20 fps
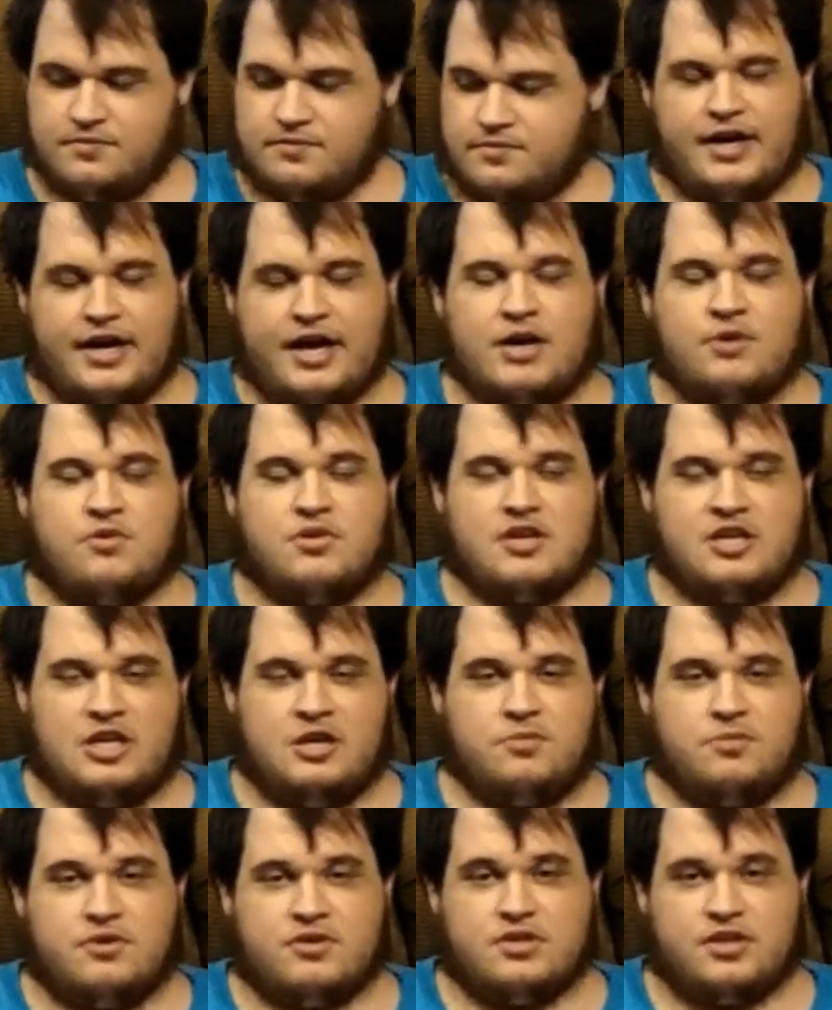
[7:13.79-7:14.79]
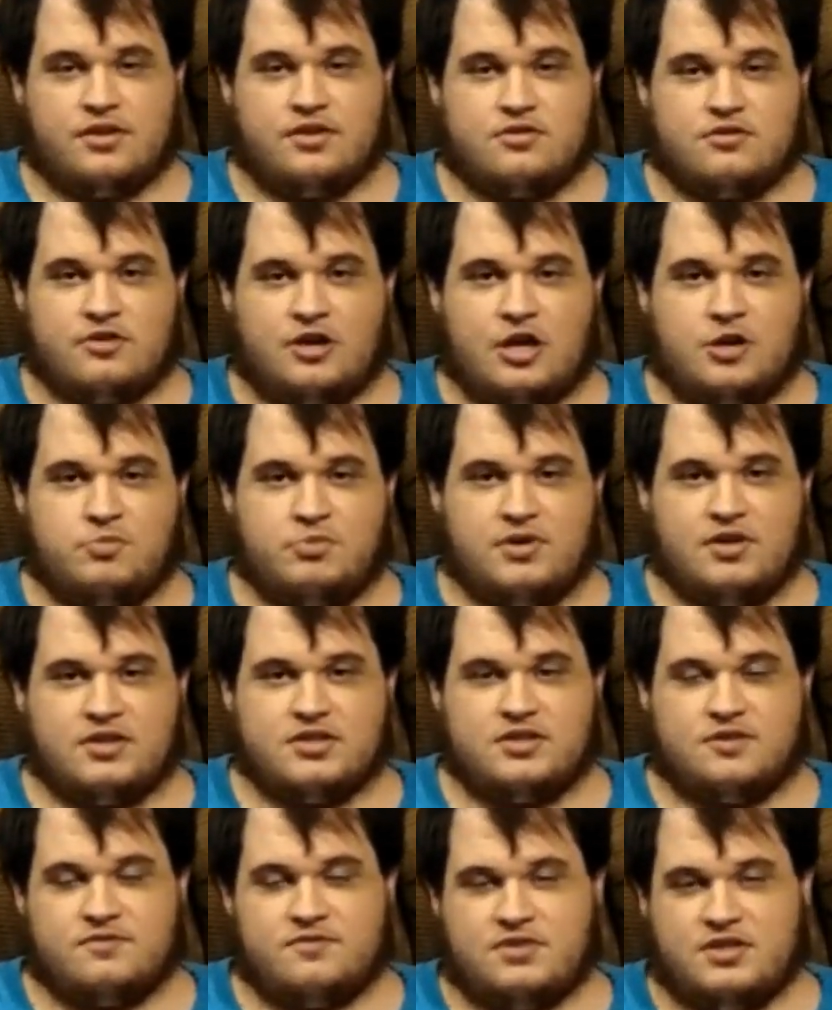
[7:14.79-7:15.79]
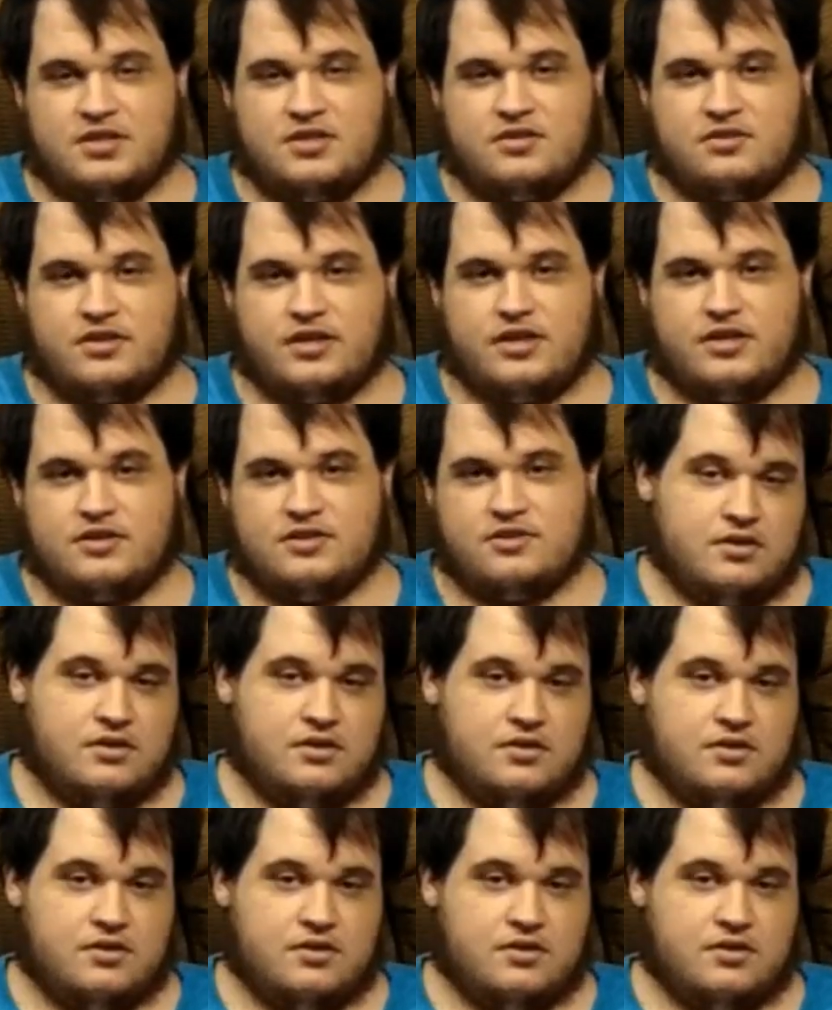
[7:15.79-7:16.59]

I will keep those other topics of dislikes.